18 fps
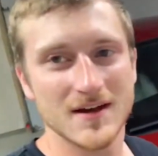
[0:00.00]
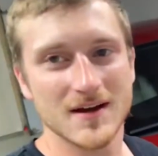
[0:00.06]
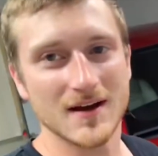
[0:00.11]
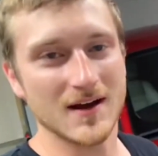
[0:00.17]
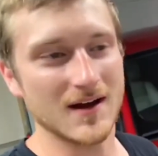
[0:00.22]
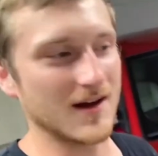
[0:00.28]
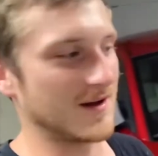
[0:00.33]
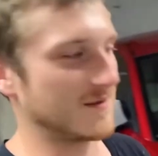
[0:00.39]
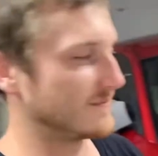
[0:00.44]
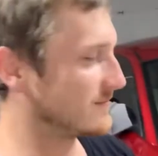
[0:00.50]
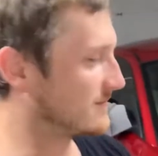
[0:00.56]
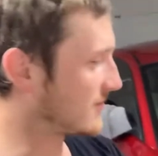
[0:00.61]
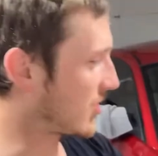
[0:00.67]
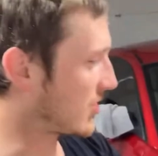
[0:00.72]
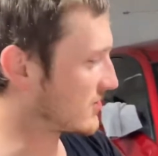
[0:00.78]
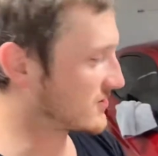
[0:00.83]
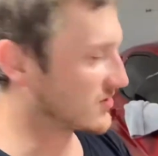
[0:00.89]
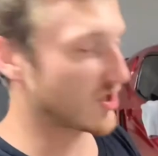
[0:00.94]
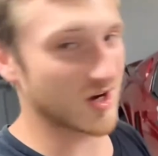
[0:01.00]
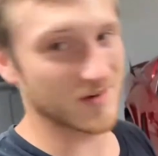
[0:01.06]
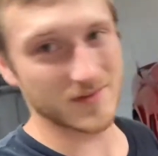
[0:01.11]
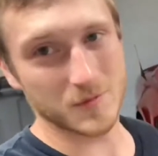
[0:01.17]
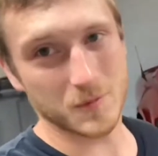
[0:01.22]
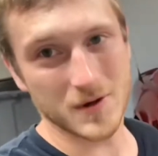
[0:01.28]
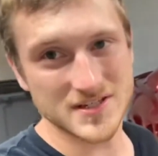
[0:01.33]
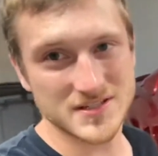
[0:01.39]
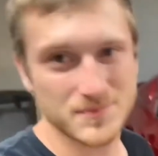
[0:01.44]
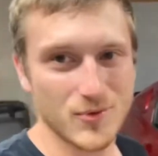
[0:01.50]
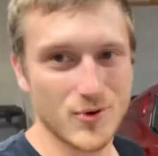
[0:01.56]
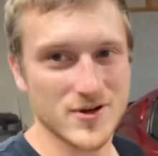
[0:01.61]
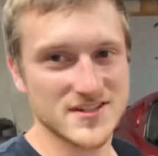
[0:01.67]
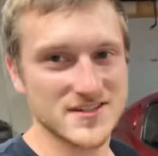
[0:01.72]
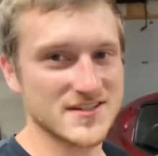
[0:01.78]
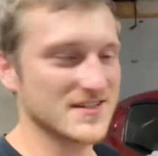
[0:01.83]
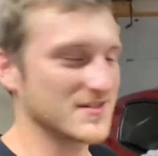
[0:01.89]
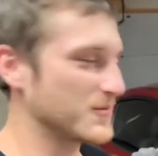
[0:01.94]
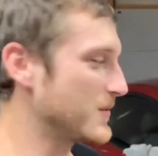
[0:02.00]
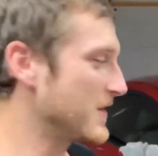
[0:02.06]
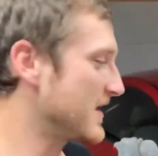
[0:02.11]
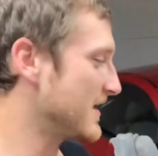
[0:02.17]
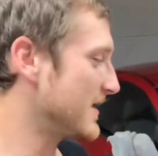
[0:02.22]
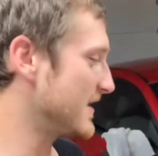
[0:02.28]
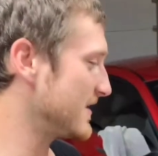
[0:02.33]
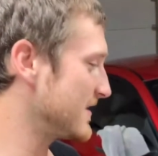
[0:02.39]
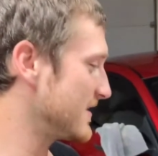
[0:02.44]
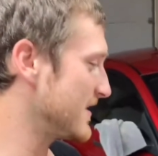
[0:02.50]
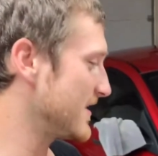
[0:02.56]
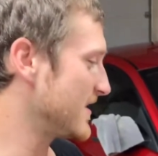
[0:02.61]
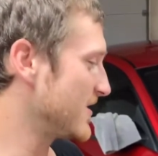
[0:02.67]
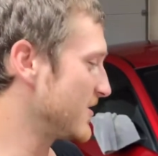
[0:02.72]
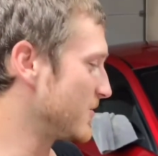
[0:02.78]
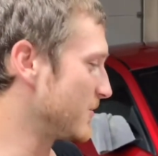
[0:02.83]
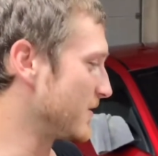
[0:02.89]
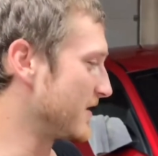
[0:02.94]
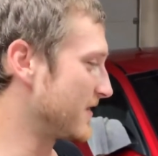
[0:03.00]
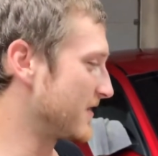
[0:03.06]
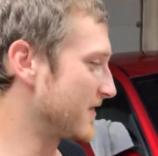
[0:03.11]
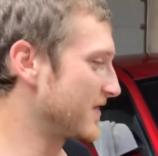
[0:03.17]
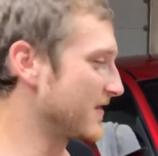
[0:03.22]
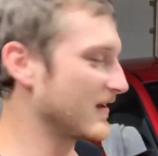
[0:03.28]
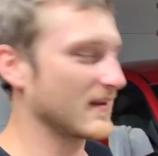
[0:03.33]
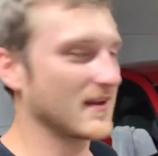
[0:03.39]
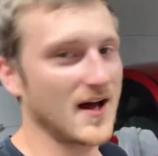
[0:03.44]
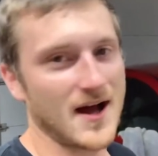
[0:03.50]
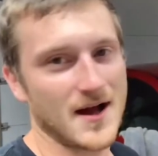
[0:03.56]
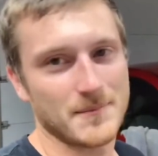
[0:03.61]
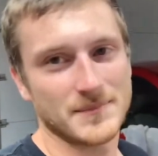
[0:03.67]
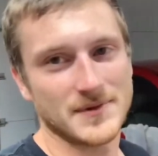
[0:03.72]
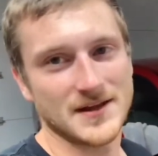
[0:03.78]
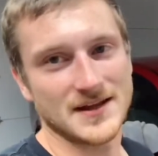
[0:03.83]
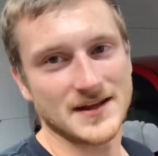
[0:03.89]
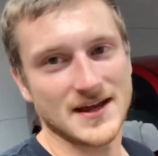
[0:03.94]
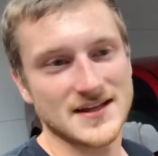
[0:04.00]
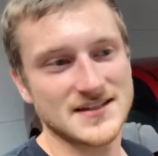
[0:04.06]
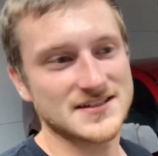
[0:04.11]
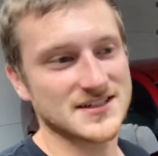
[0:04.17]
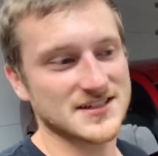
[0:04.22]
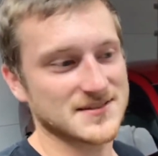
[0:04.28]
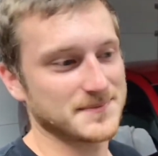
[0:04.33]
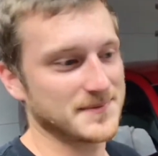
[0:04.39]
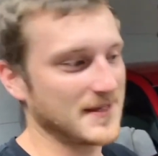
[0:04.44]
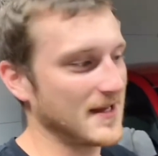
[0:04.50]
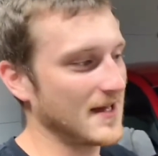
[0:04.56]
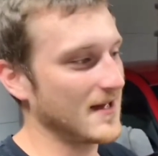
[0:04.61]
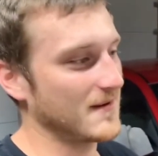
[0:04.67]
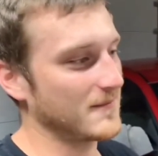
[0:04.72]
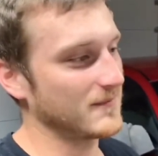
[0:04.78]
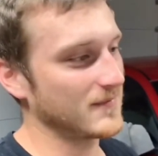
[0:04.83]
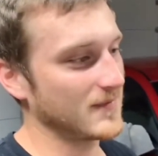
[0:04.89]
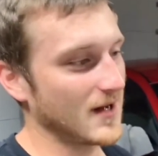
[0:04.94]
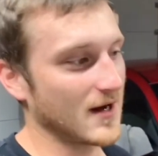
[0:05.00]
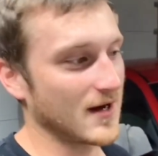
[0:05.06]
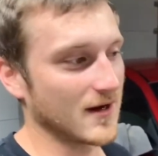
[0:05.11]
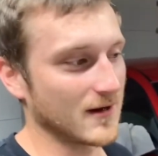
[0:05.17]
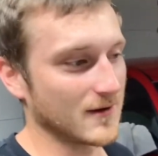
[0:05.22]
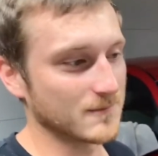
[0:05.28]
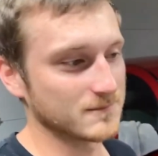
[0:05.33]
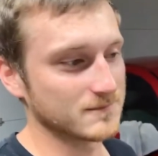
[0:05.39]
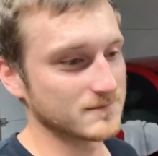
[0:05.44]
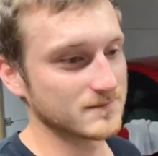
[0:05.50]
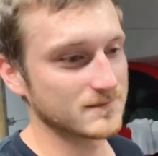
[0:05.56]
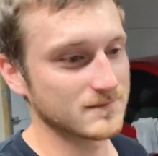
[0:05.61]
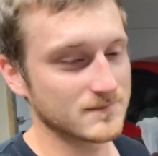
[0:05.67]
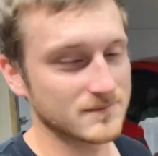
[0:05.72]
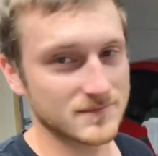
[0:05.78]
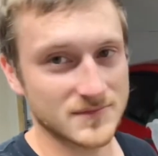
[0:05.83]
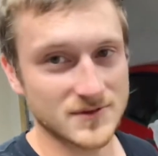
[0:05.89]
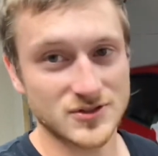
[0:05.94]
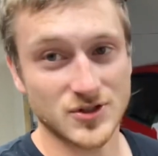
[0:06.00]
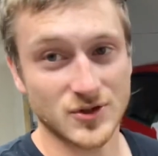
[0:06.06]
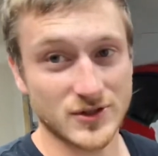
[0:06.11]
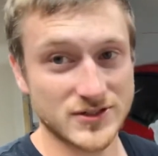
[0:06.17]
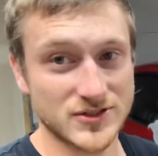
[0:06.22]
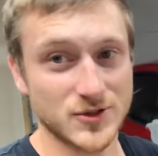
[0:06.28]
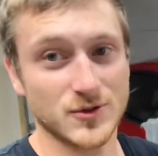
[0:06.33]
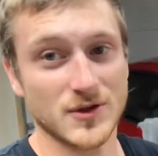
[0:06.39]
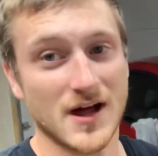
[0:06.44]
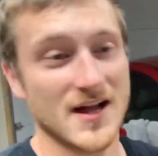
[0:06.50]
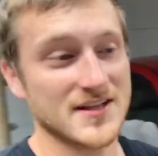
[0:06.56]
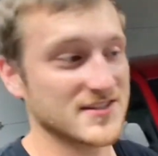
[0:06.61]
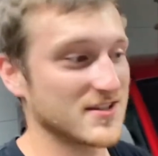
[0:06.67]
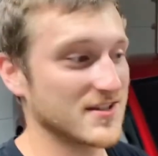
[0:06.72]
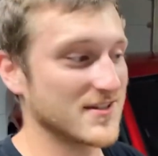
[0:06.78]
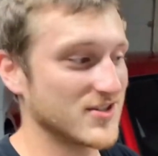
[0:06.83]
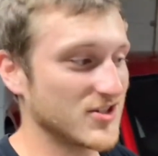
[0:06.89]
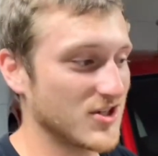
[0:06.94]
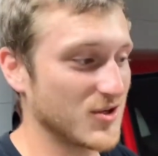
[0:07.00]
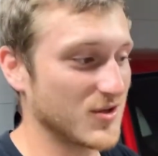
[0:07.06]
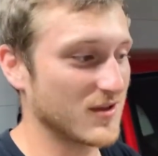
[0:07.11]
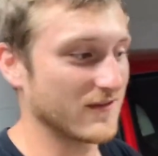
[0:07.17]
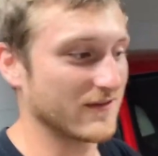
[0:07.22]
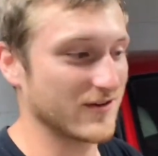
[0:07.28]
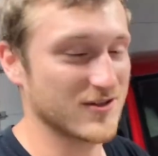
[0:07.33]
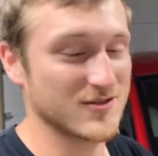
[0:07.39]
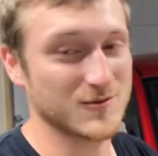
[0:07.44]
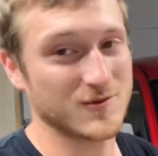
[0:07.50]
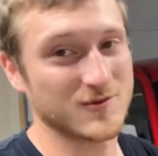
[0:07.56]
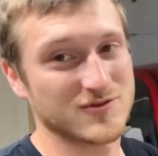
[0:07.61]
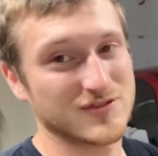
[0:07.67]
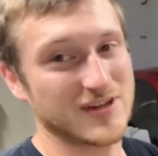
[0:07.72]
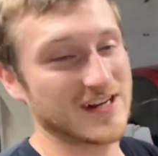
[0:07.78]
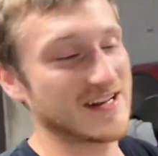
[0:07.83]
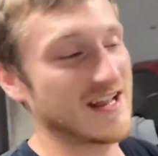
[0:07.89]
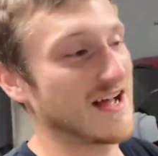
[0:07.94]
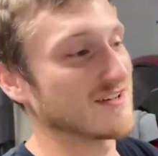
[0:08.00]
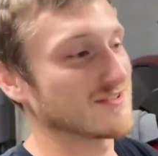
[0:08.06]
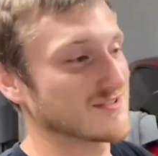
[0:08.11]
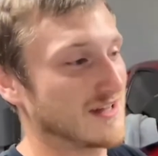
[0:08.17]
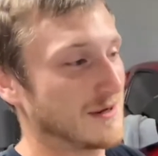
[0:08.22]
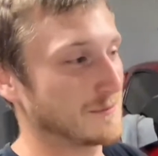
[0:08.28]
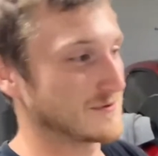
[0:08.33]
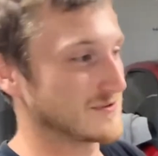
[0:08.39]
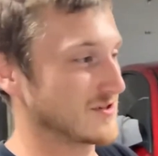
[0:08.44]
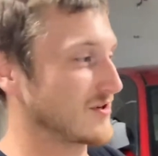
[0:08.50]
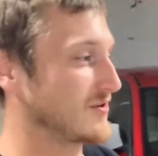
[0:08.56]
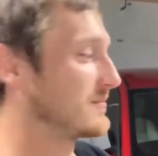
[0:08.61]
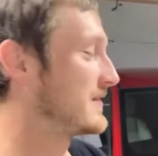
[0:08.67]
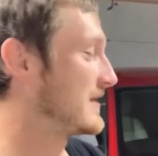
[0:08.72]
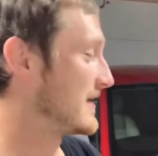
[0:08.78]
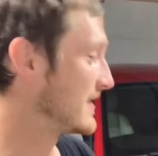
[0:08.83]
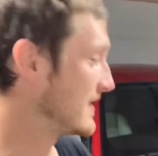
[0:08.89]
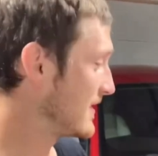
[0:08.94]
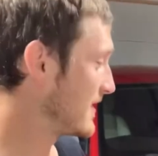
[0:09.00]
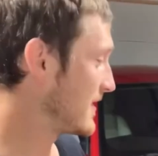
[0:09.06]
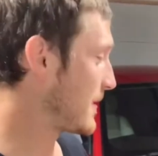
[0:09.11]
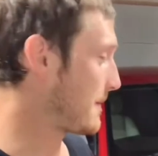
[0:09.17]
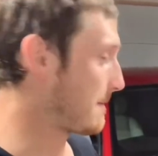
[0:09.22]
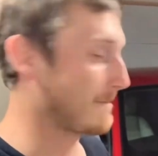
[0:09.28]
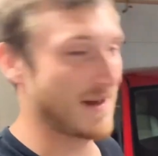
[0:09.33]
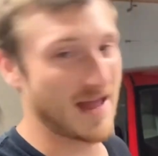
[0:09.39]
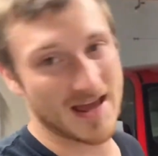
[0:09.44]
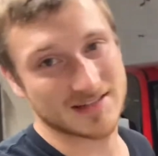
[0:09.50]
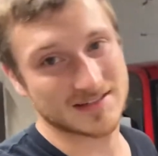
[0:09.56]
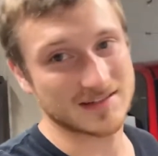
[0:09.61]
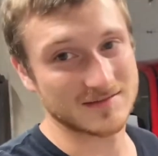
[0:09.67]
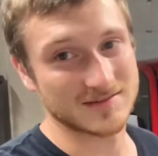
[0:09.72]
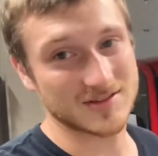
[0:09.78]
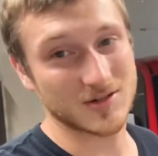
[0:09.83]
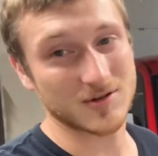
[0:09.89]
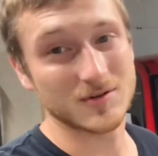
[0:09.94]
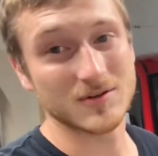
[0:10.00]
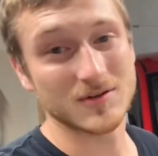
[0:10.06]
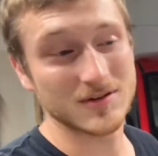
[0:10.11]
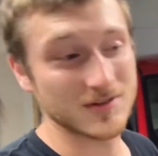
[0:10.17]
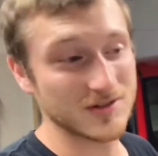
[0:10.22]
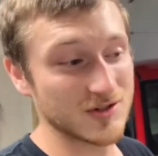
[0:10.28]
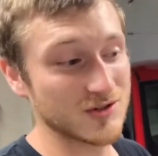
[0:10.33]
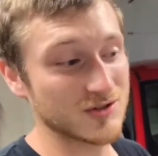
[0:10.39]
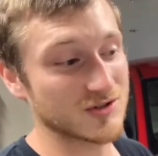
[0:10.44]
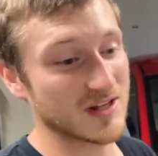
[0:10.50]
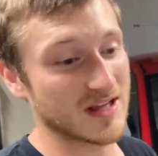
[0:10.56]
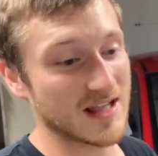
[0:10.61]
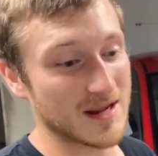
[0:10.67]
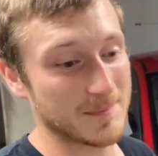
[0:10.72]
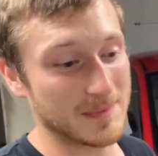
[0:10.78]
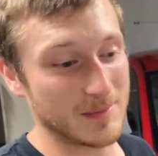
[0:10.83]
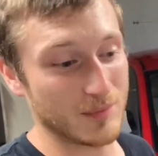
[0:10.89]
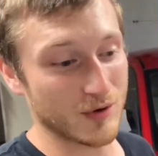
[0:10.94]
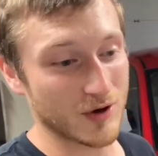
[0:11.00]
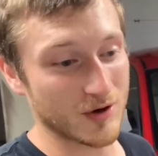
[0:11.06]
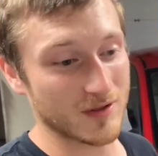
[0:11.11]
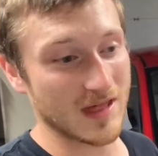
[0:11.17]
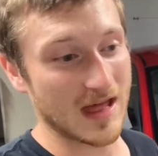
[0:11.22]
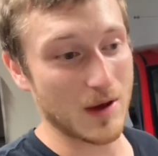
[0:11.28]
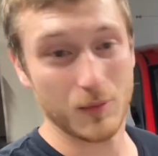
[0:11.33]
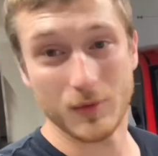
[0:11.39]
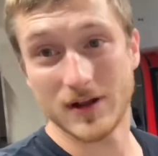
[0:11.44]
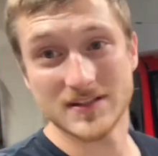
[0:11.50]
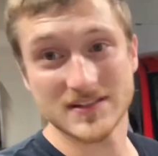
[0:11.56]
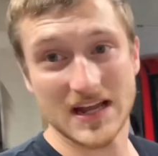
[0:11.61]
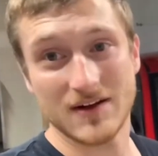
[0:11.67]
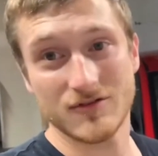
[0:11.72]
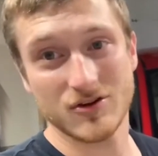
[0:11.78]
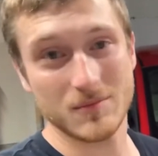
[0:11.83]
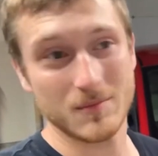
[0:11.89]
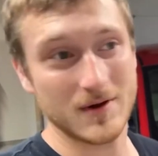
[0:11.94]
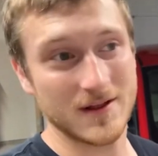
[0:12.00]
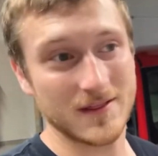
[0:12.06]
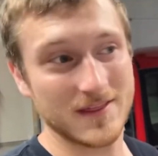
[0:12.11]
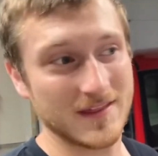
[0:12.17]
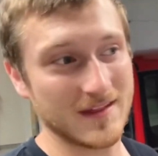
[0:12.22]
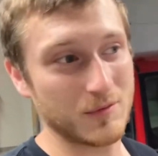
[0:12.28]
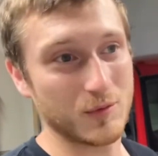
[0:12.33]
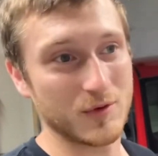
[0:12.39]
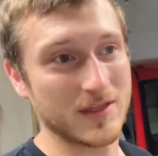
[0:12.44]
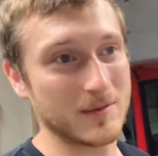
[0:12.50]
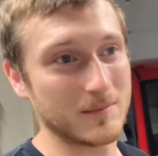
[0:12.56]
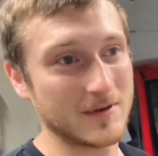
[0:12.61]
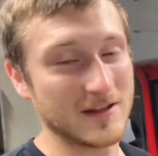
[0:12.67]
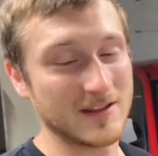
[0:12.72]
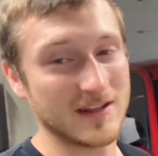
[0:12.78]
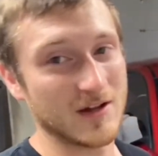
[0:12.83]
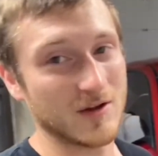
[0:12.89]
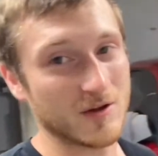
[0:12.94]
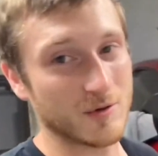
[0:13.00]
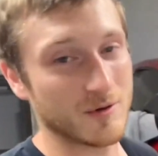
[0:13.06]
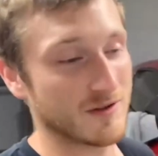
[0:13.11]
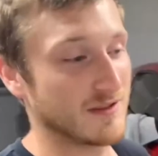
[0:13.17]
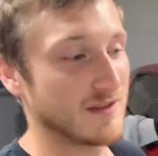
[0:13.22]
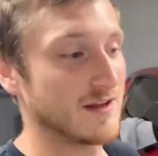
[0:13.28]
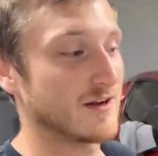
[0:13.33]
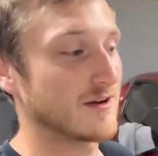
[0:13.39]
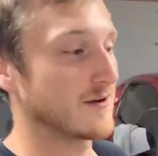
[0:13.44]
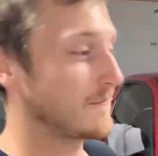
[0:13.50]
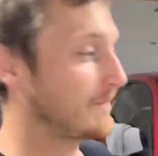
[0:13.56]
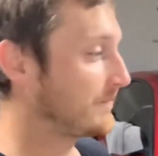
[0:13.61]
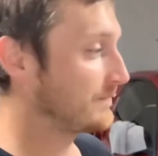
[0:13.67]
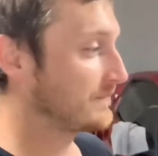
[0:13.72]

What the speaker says: Cars and Coffee Westport's this weekend, with the lot being at 6 p.m. There's only 2 lots this year, and the first one was rained out, so that one's going to be massive. So usually a lot of people go to that when it's every month, and with it being the only one of the year,